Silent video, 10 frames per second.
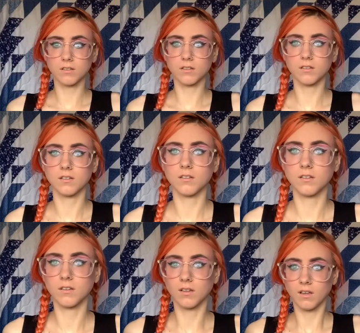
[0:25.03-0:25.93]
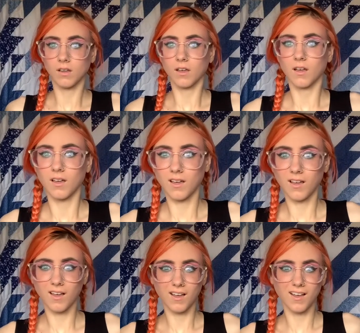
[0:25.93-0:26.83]

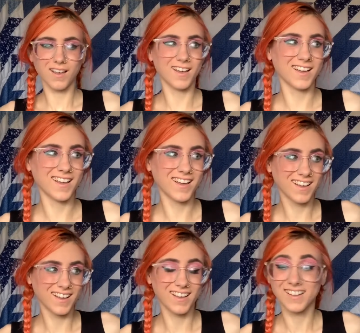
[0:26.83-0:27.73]
(silence)